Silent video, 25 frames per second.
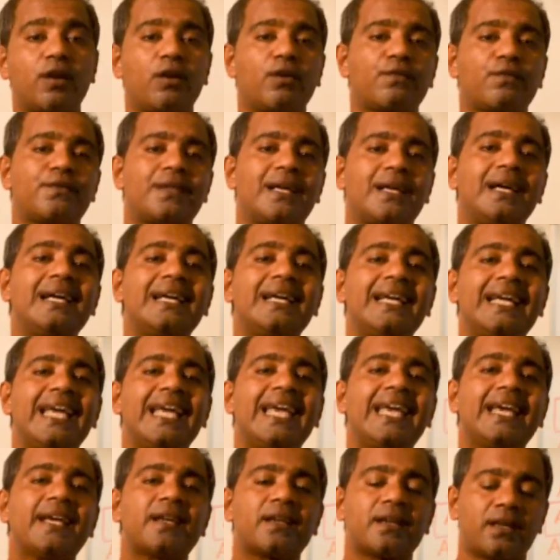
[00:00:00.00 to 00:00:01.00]
of the
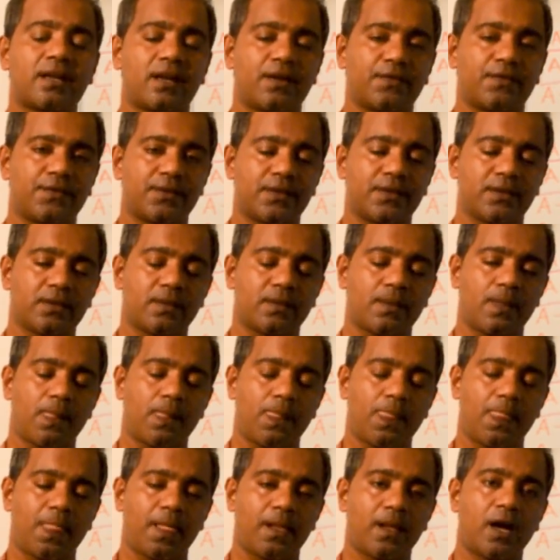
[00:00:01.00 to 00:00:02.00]
aircraft.
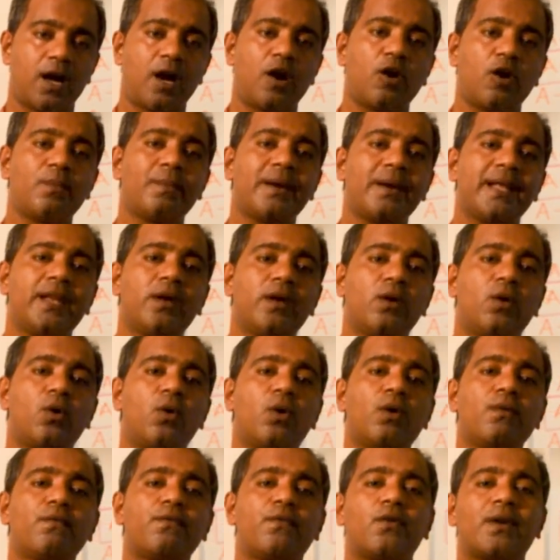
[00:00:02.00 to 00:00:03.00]
How many
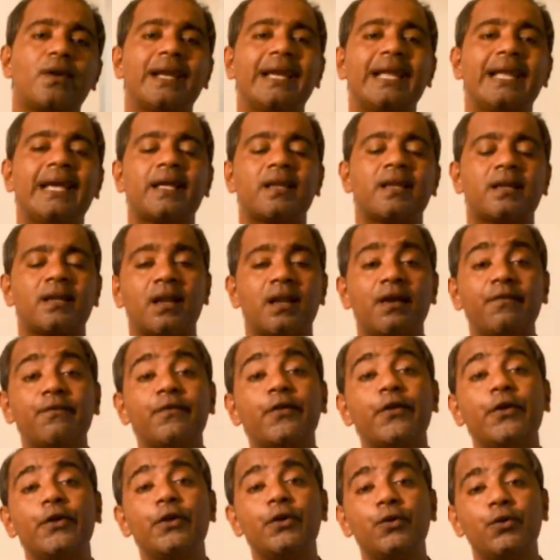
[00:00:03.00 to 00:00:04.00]
hold for an
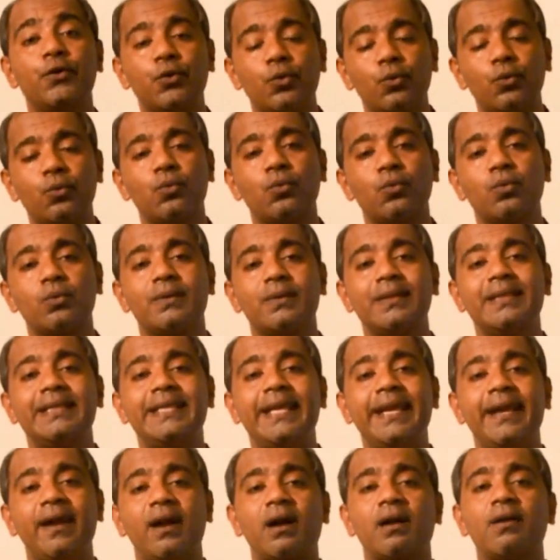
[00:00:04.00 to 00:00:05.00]
aircraft? 2.
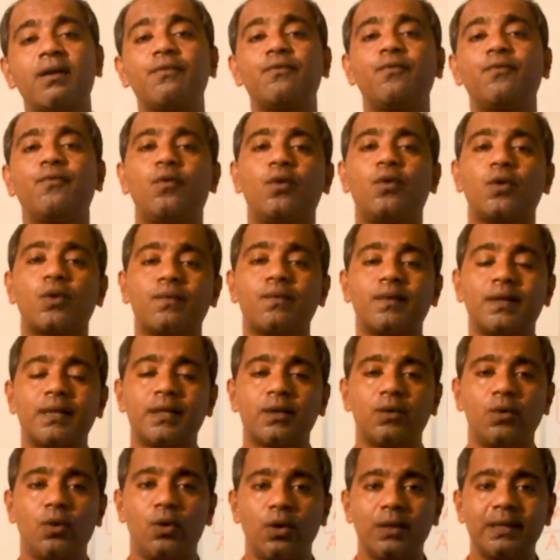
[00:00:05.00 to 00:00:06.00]
They are forward
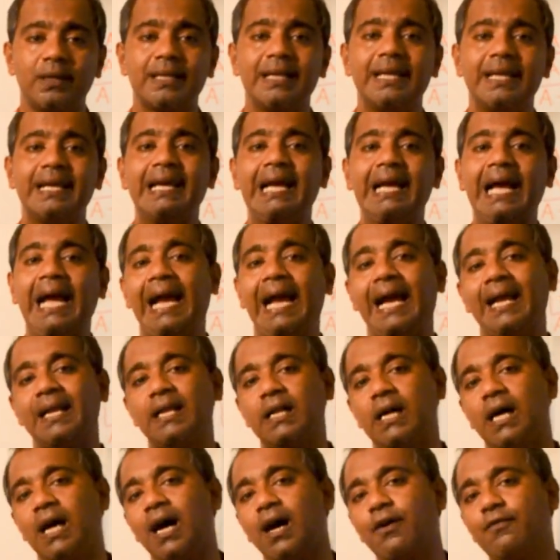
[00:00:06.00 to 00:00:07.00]
hold and
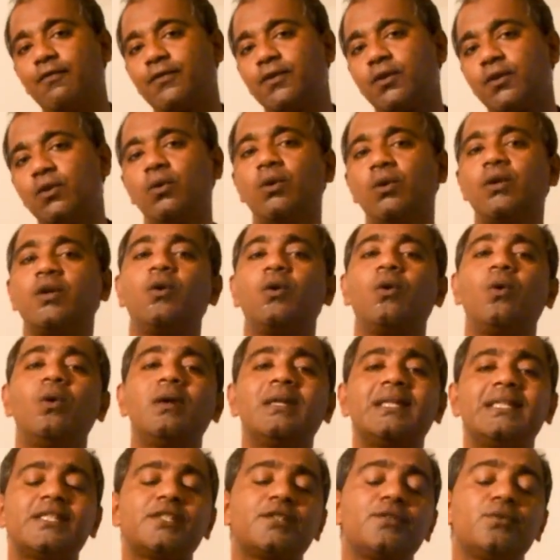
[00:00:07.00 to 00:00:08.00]
aft hold.
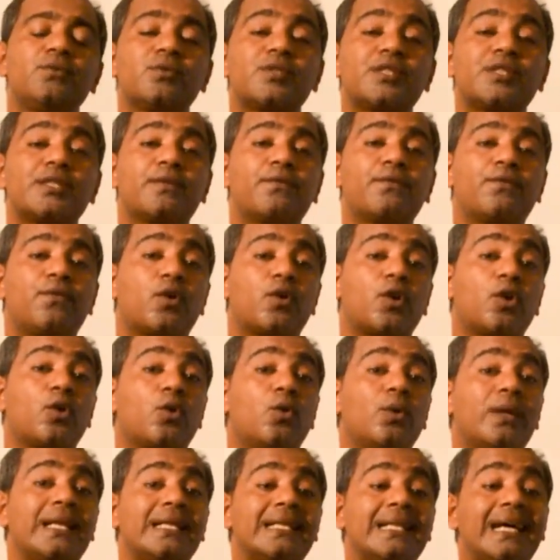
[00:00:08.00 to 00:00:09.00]
Hold is using for
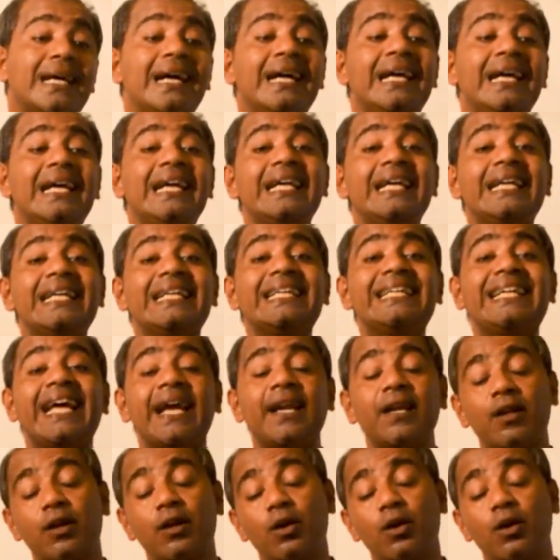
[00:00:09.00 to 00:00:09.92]
loading the dead